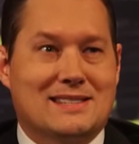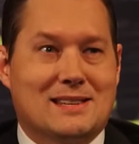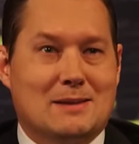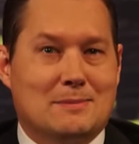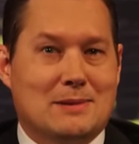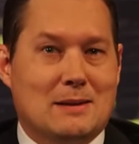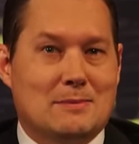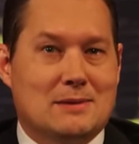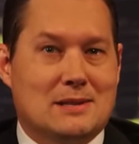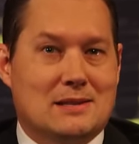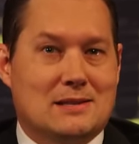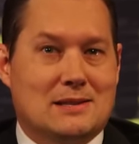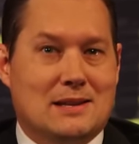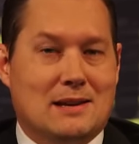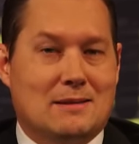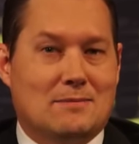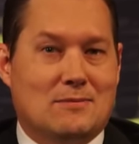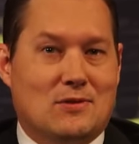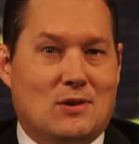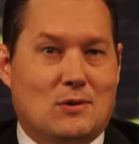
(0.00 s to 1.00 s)
Sometimes these
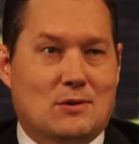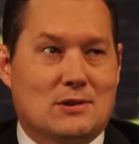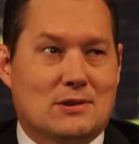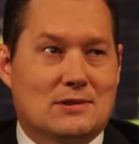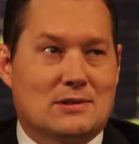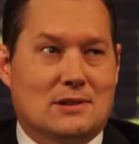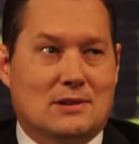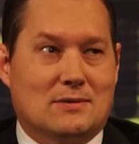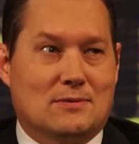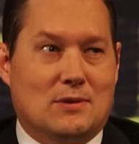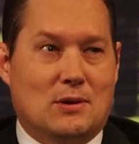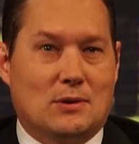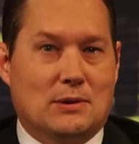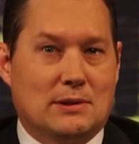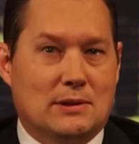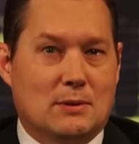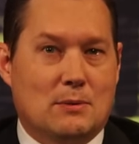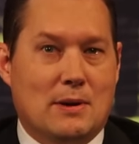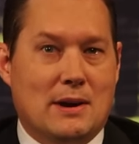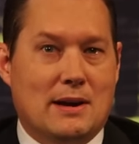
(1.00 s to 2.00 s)
state voters aren't
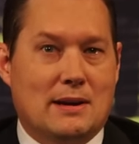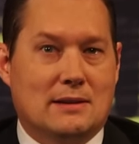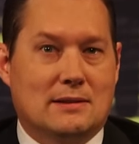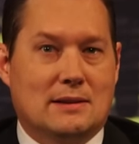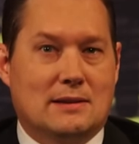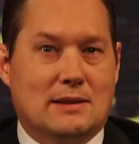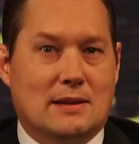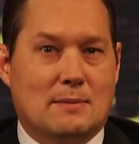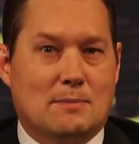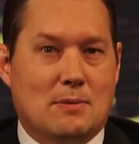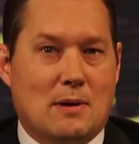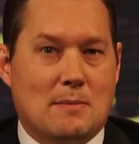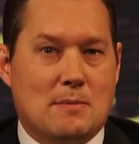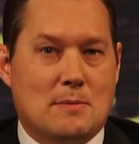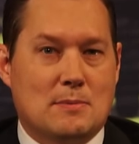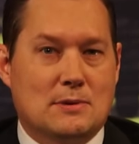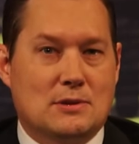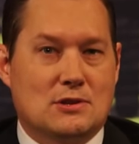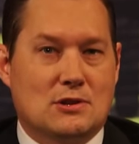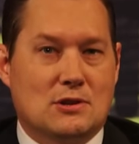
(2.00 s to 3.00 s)
voting the way that they
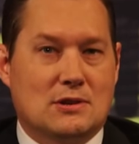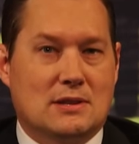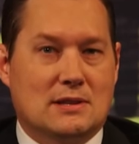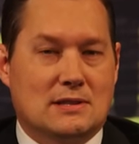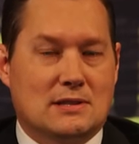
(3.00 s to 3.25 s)
probably should,